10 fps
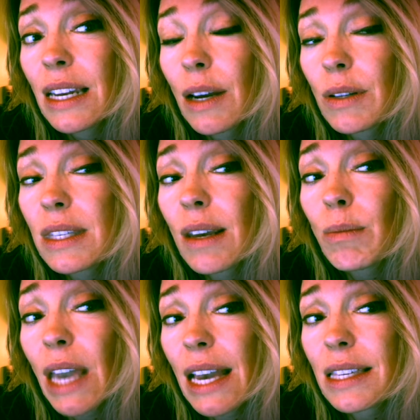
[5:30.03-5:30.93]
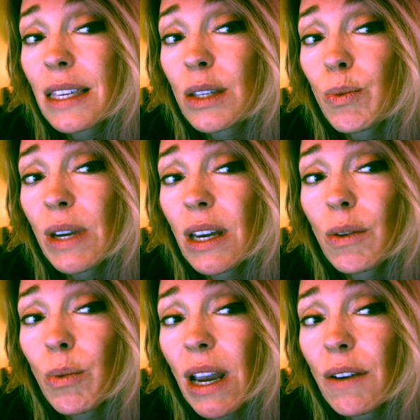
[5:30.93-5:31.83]
Now, in some cases, we
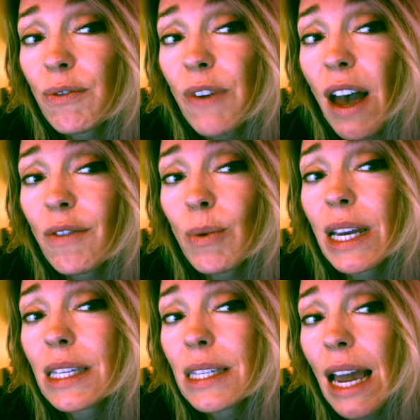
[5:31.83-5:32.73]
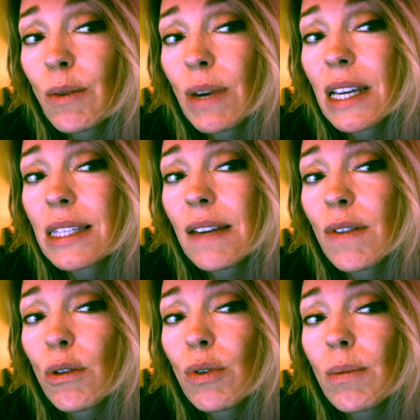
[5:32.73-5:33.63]
could wait 5 weeks, 10 weeks,
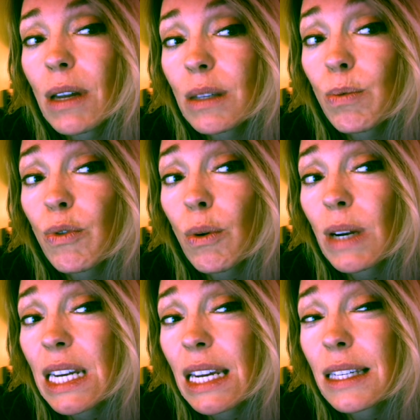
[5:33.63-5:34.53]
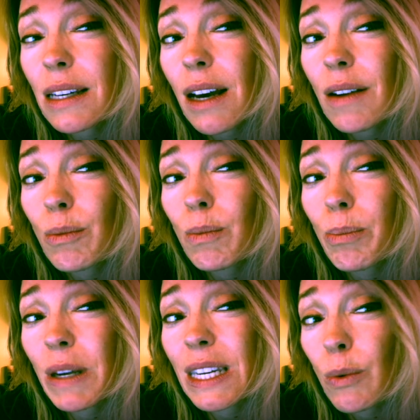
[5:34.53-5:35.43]
even 3 months before we need to
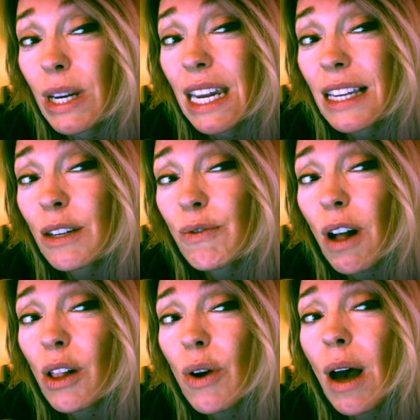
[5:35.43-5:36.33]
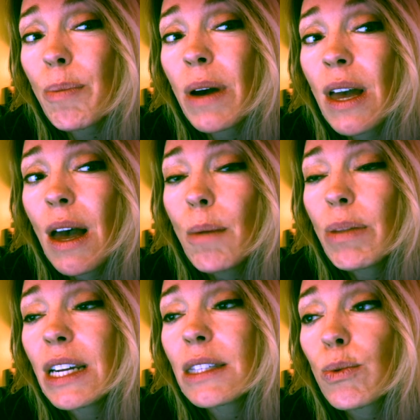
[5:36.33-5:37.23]
follow up.
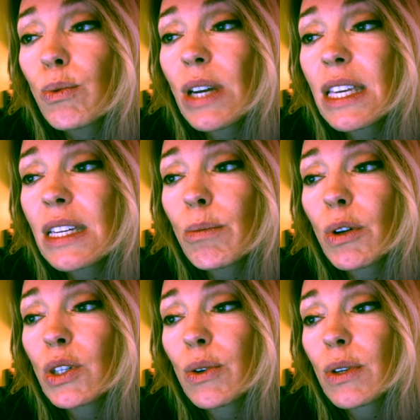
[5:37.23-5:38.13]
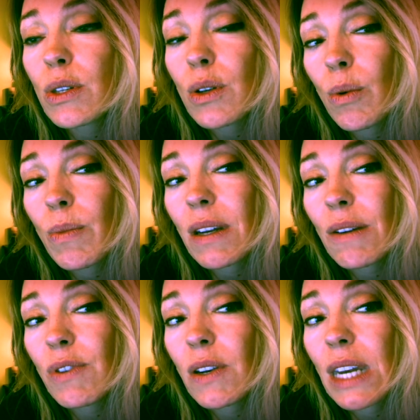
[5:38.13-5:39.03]
But it's reasonable to assume that
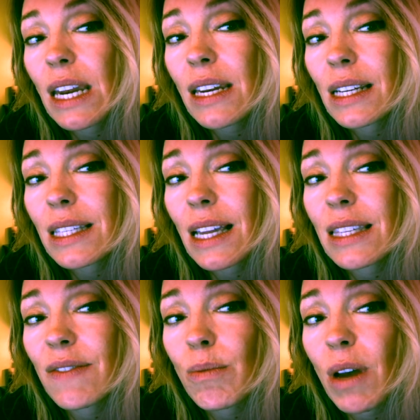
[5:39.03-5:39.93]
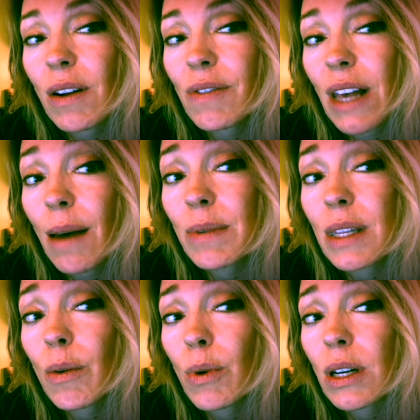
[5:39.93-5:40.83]
if you need an extensive amount of labs,
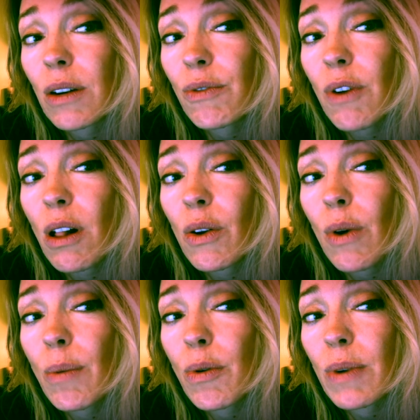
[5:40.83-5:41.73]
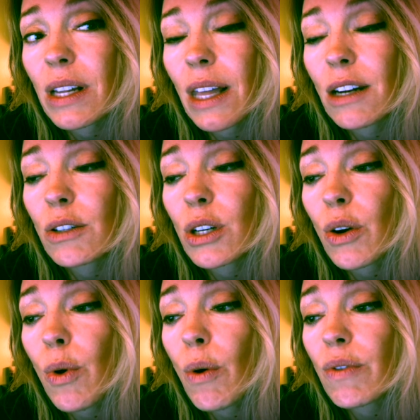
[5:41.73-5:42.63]
that we're going to follow up a week later to
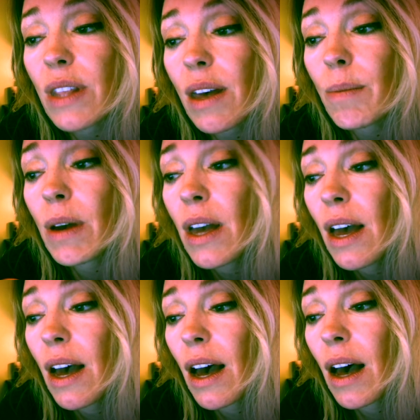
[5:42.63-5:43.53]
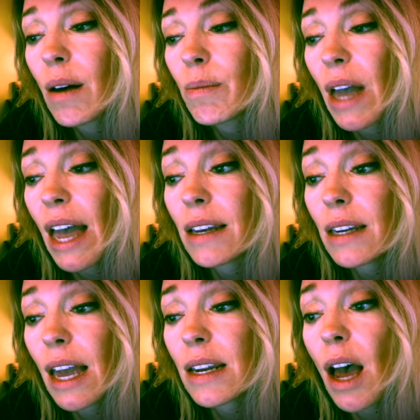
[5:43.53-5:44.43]
go over them
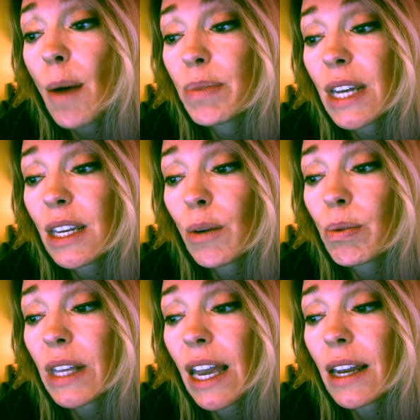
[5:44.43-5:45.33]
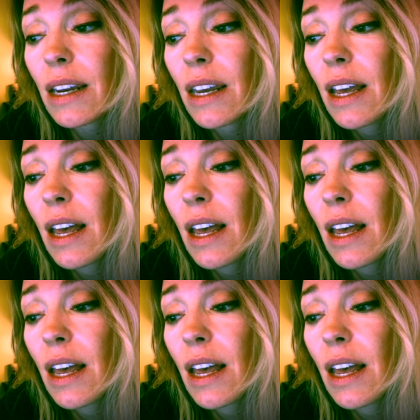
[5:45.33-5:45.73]
and update your plan.